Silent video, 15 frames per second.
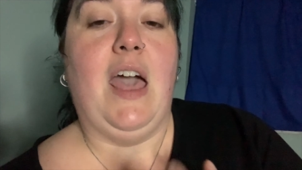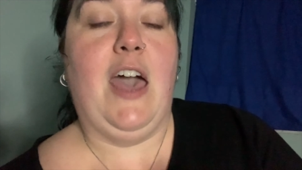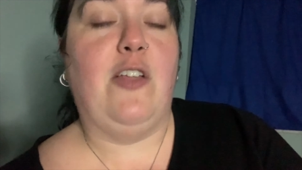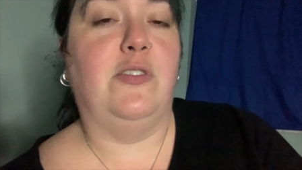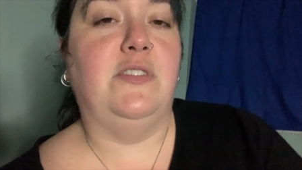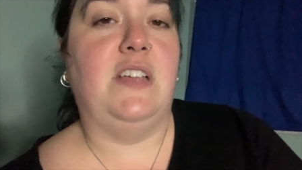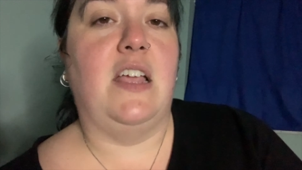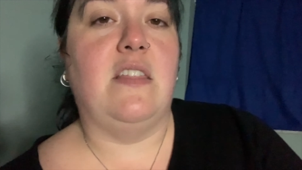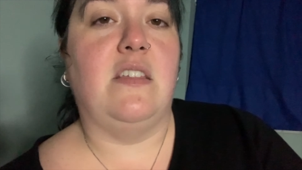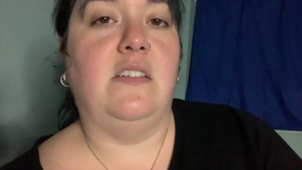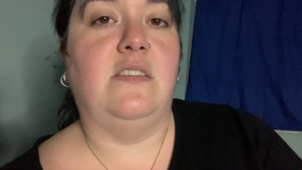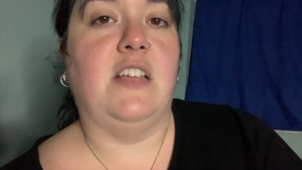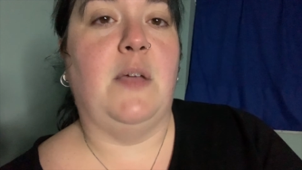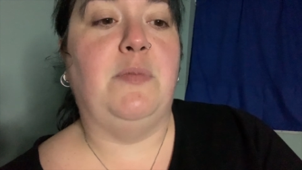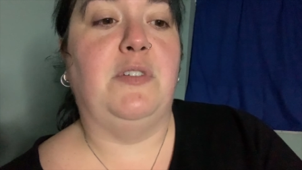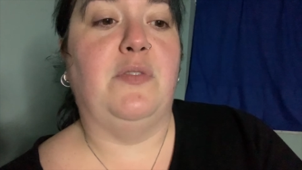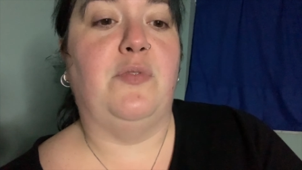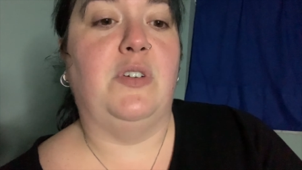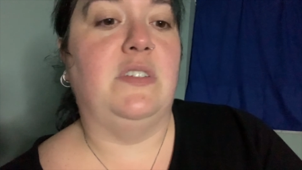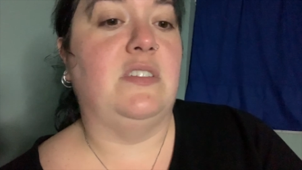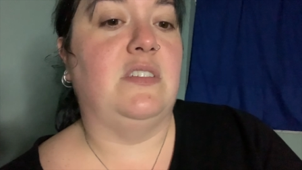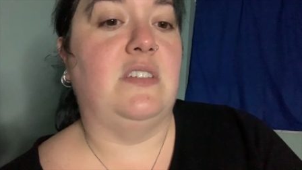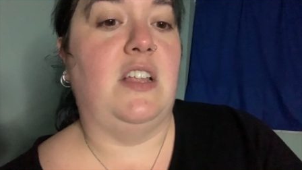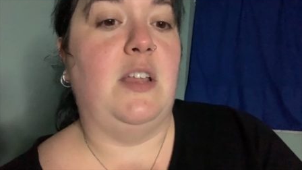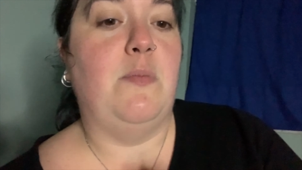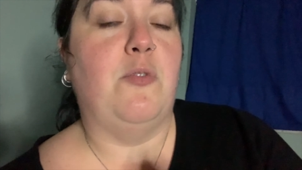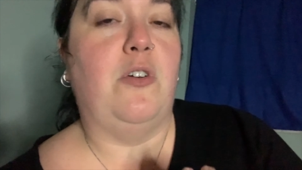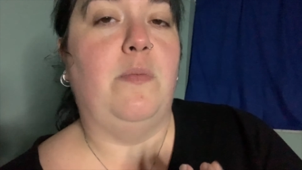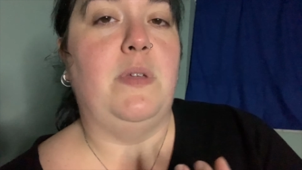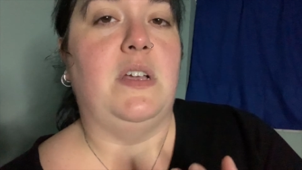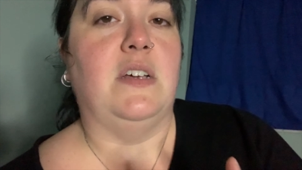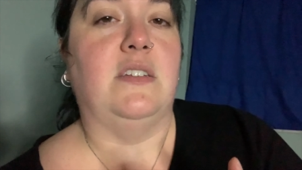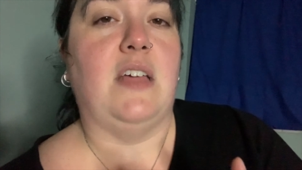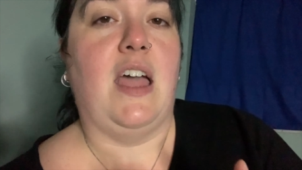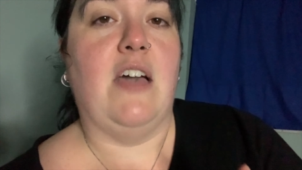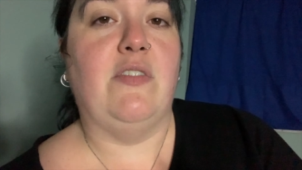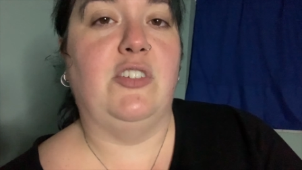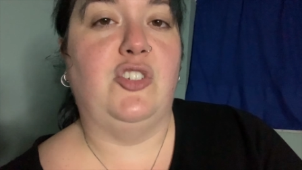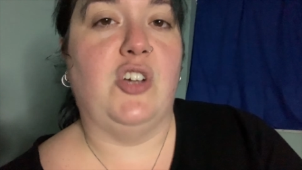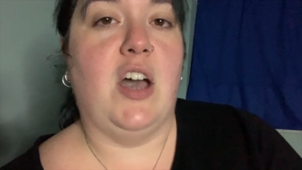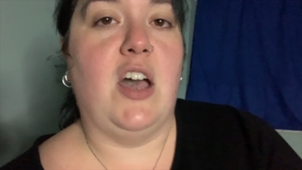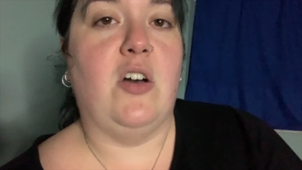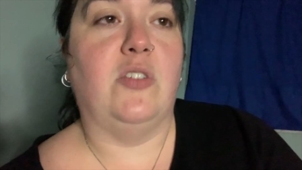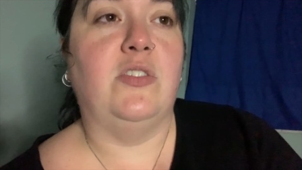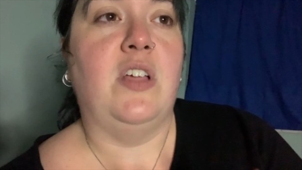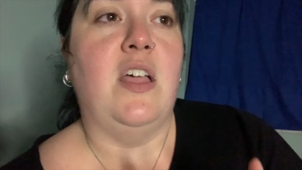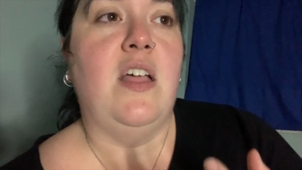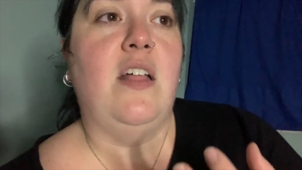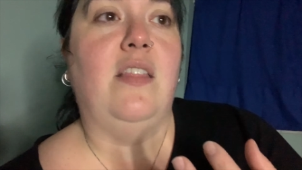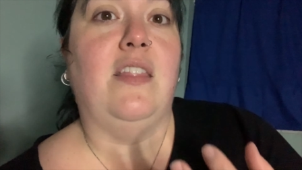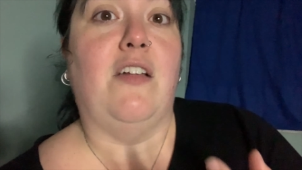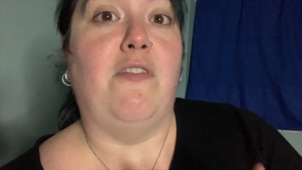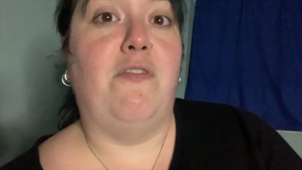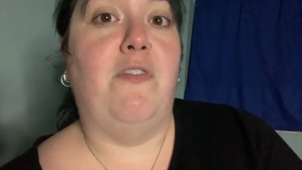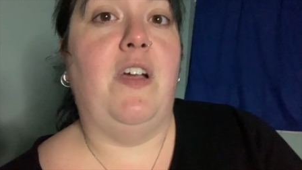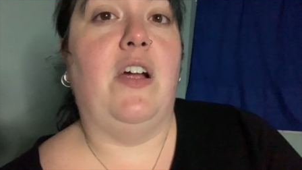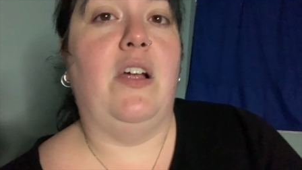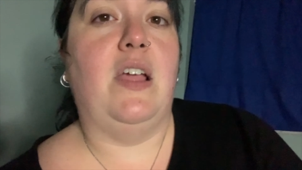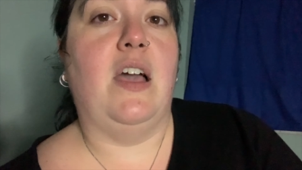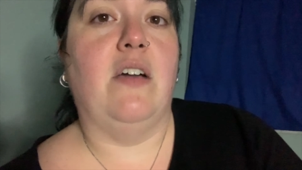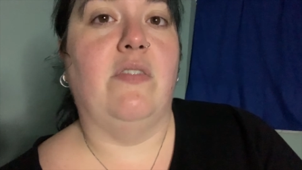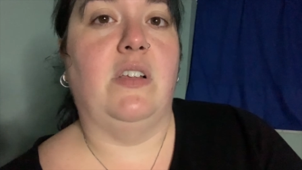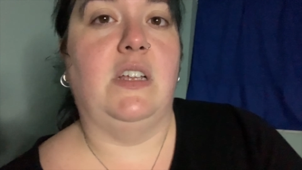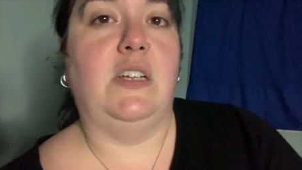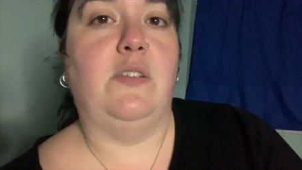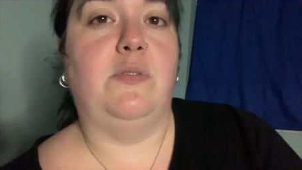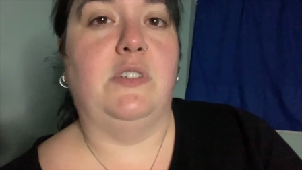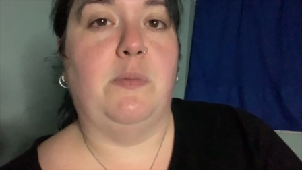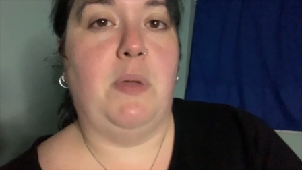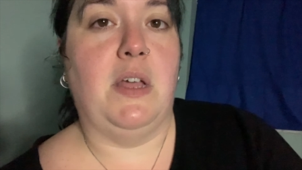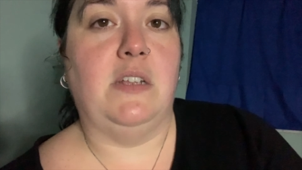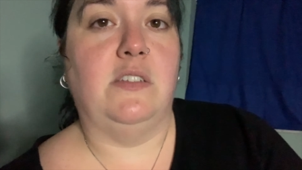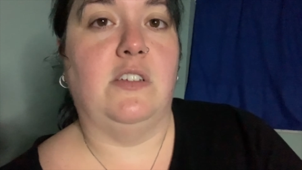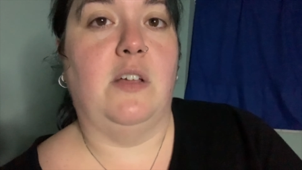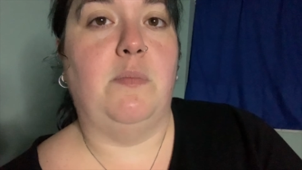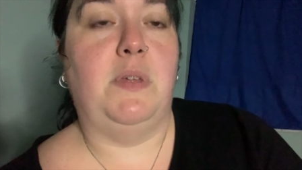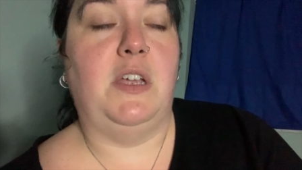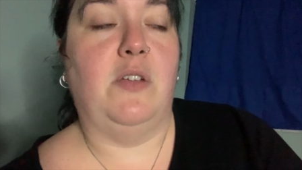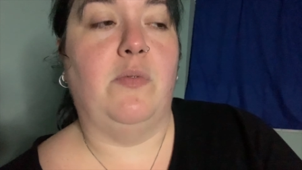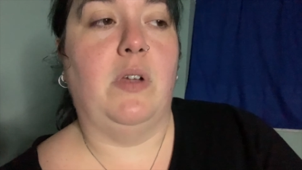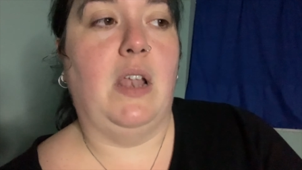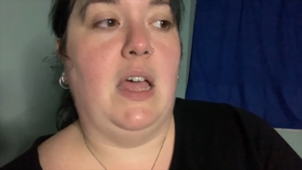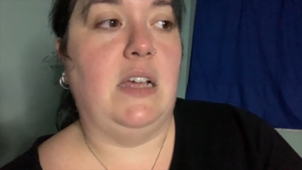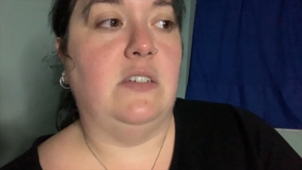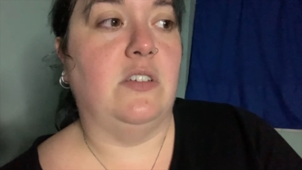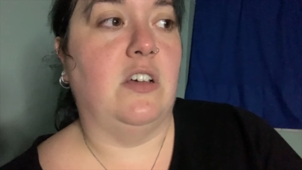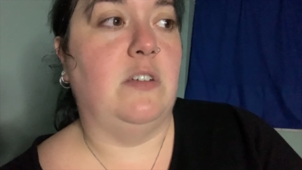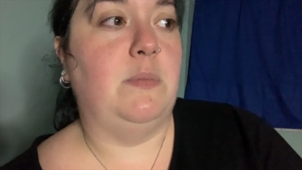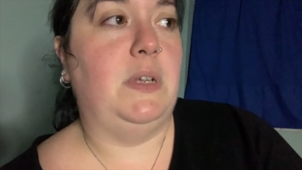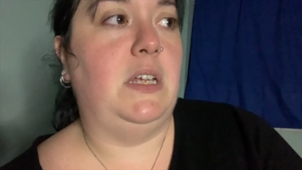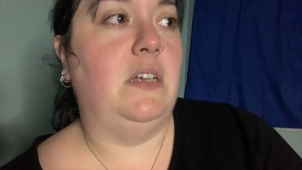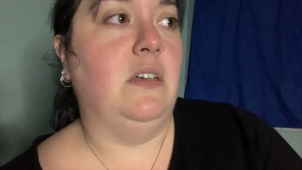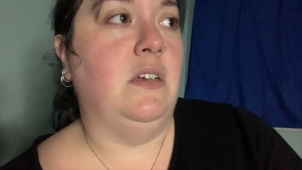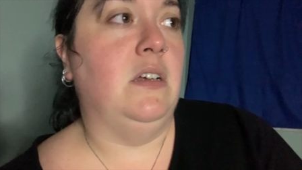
I don't take these types of risks anymore because I have a child that very heavily depends on me and relies on me.